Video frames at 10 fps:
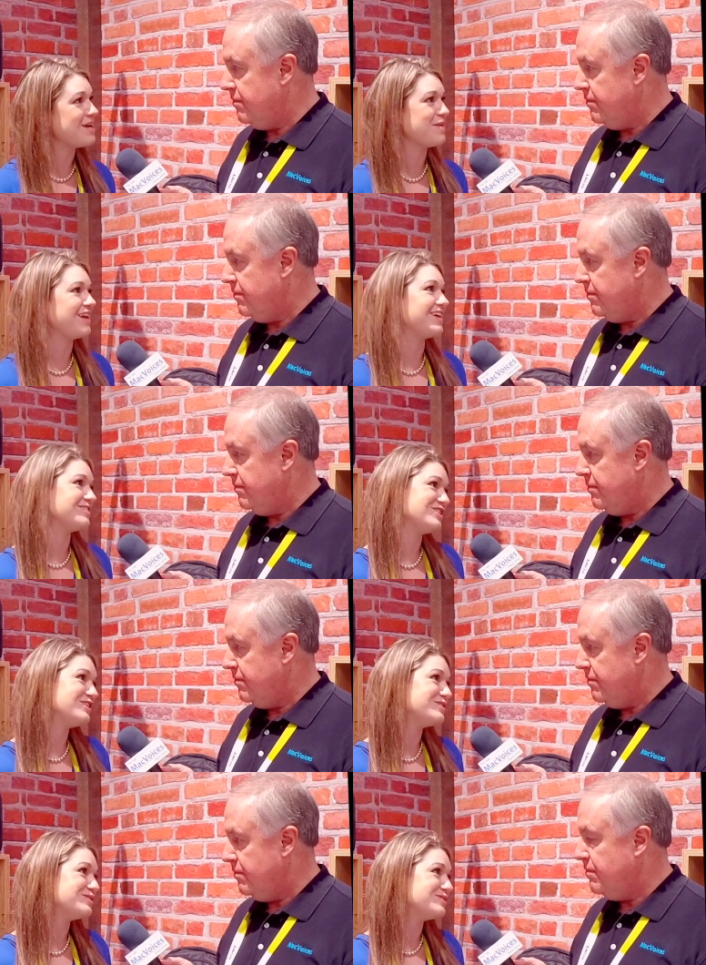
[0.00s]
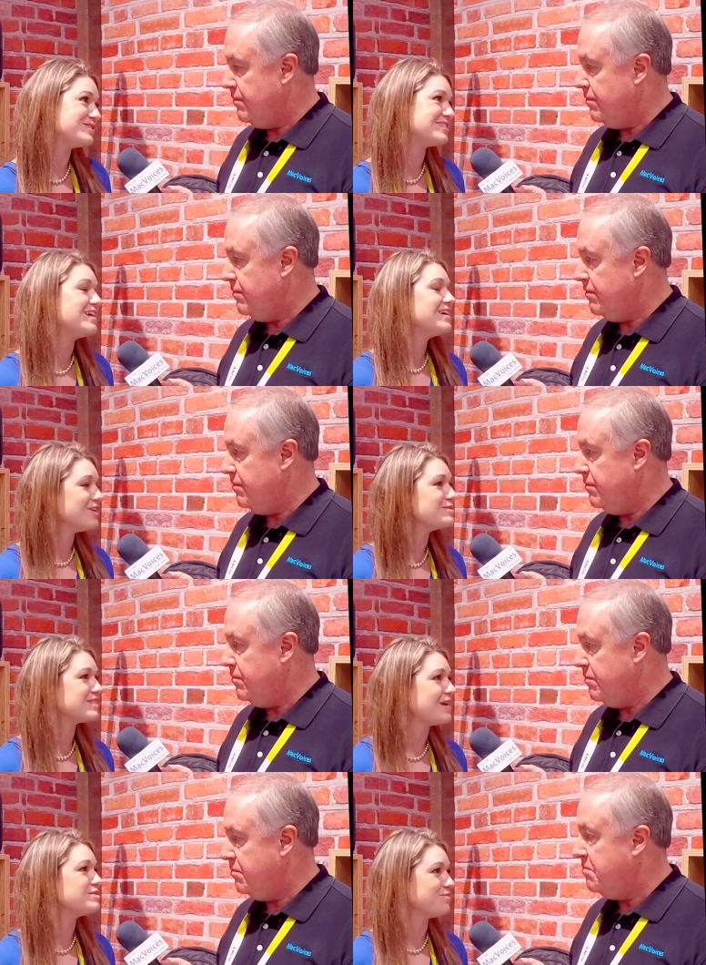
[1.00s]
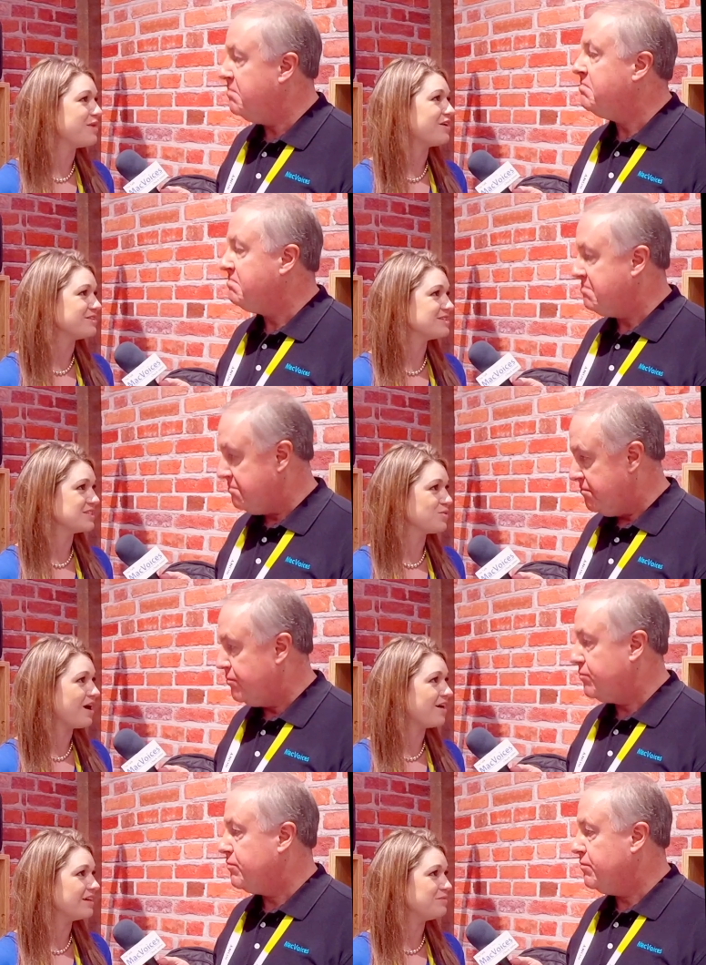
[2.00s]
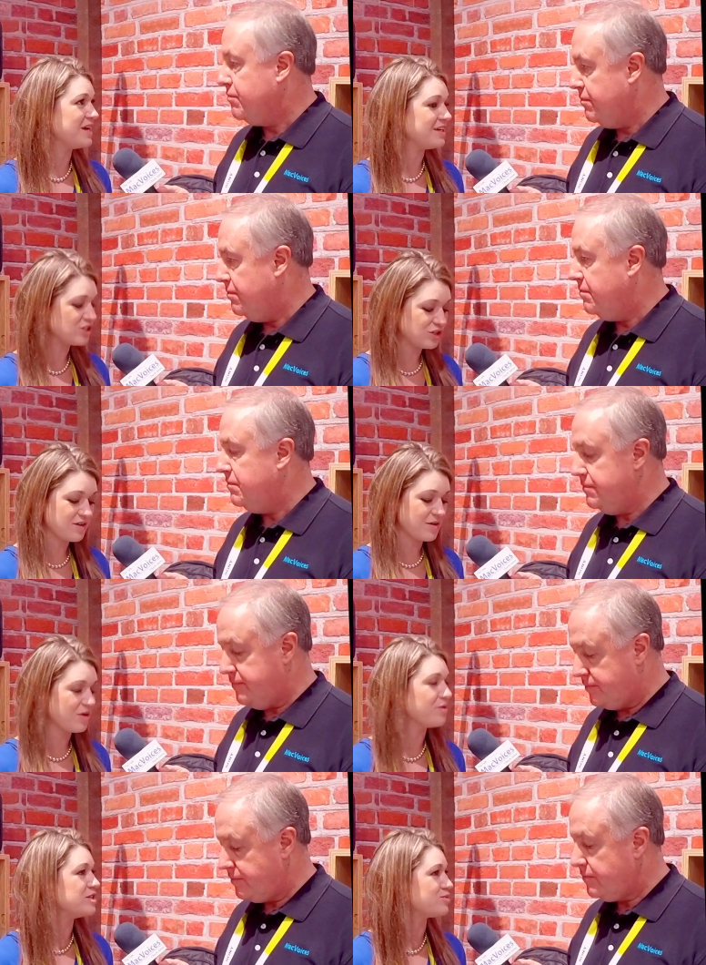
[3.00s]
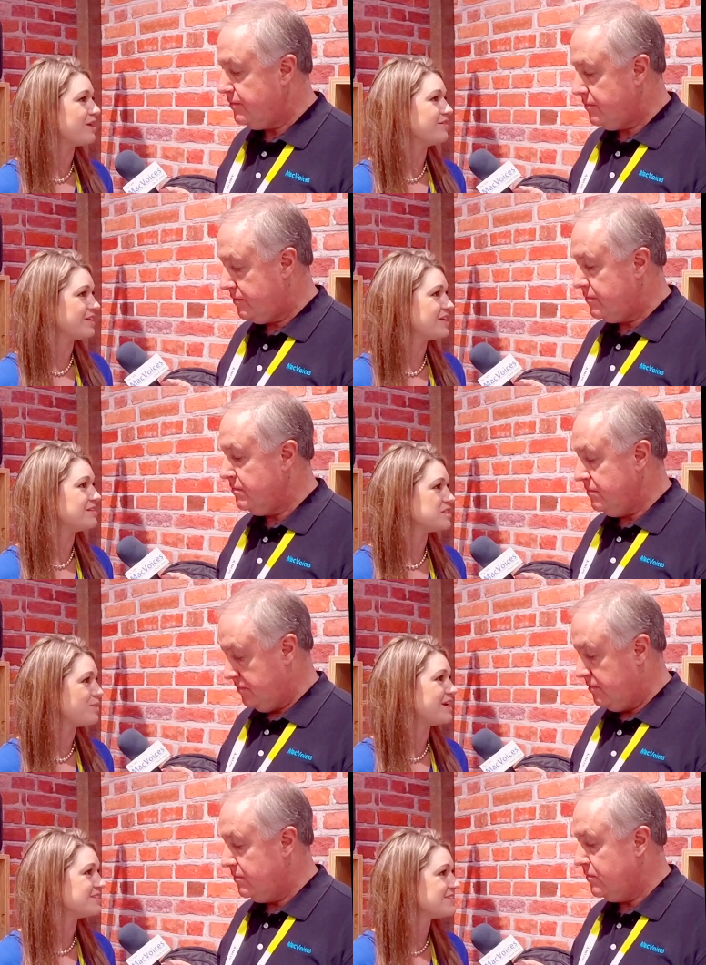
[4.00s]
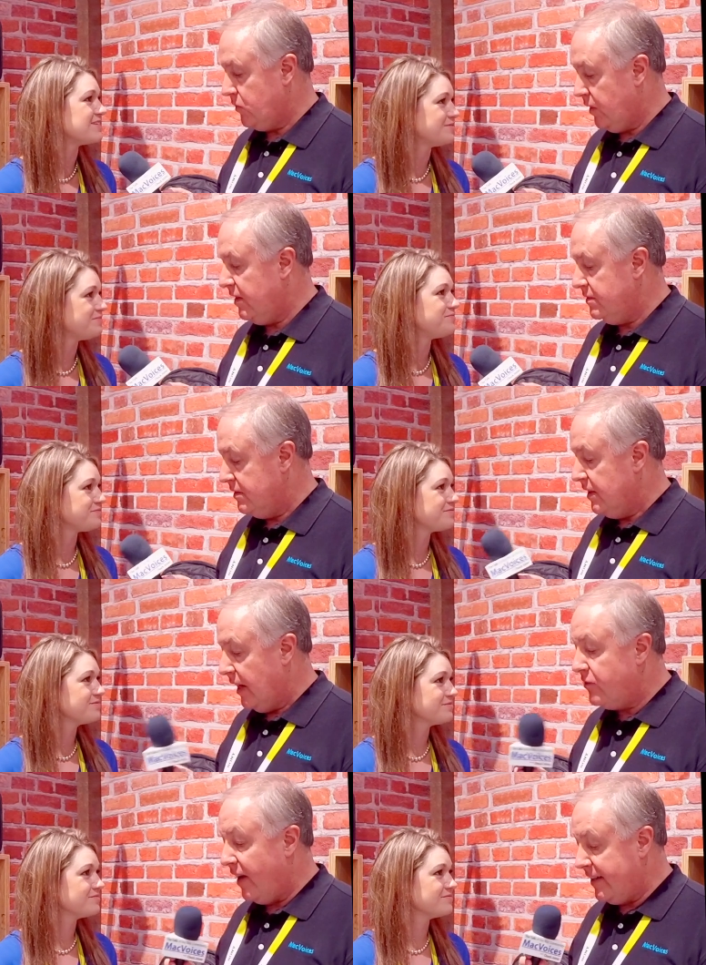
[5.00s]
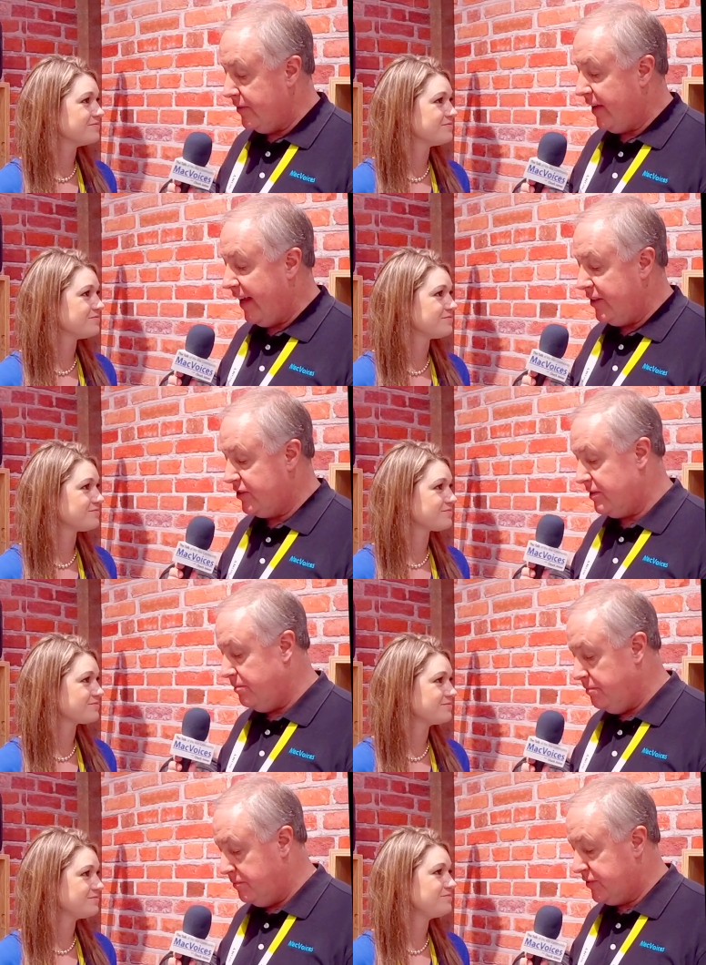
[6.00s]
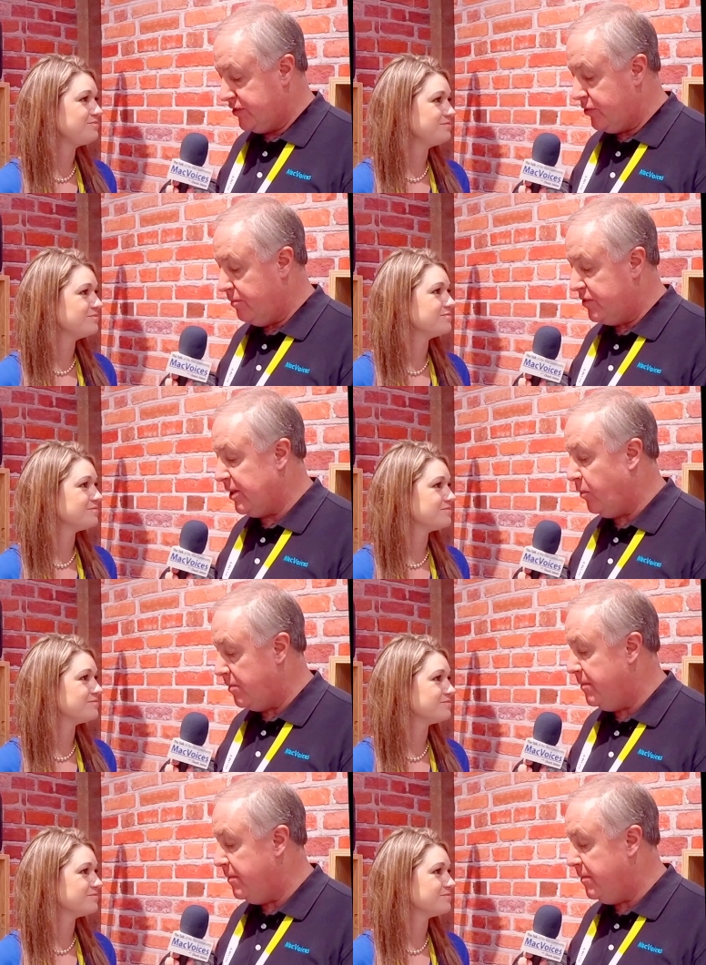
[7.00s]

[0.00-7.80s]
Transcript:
Speaker 1: iPad Air 2s, those types of models as well, and making sure that we're always relevant in the space
Speaker 2: attractive case, mm, somewhat